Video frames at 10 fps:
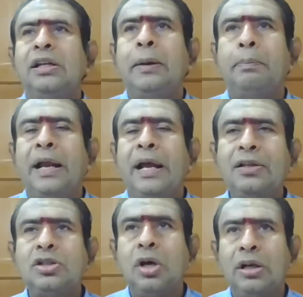A
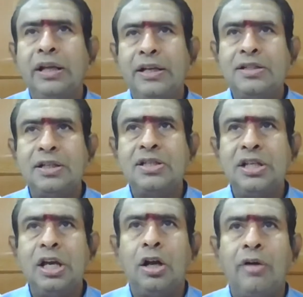branch or
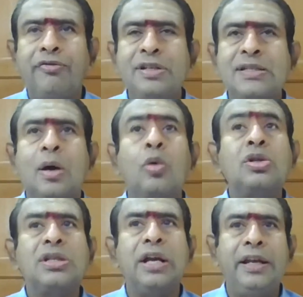agency or office
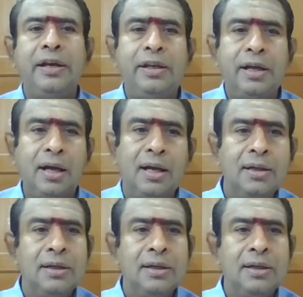outside India